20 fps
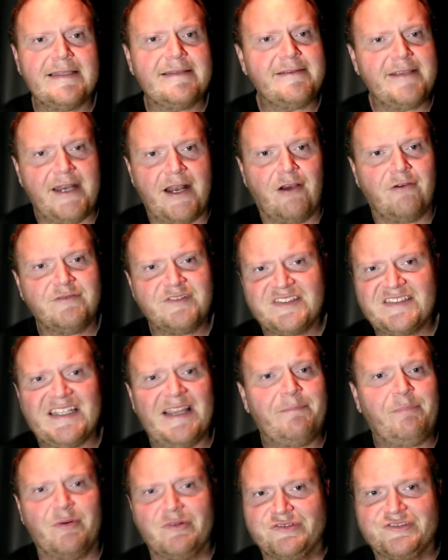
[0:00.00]
you know,
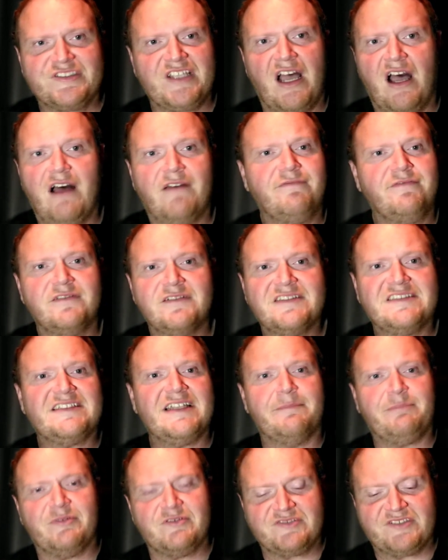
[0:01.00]
simple stuff,
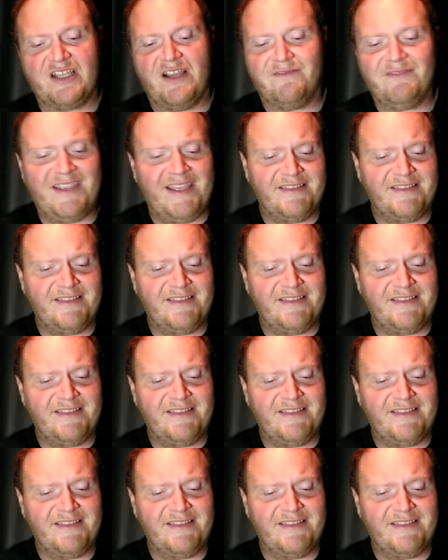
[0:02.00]
simple stuff.